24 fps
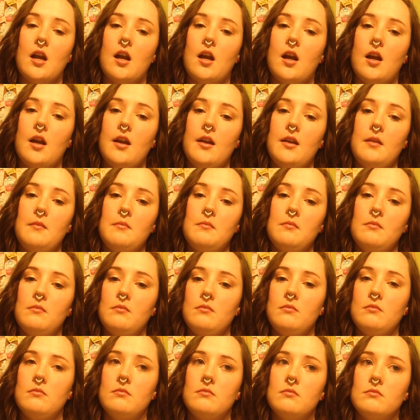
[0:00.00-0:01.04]
I'm
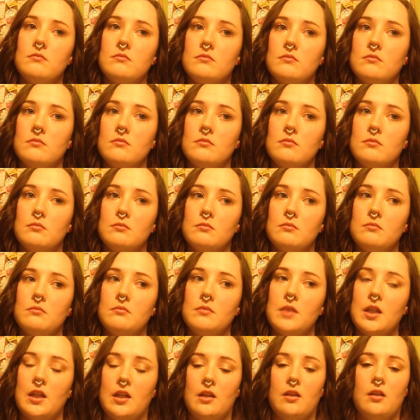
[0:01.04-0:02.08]

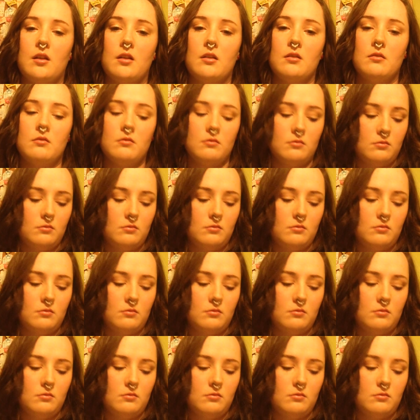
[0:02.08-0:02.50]
getting there.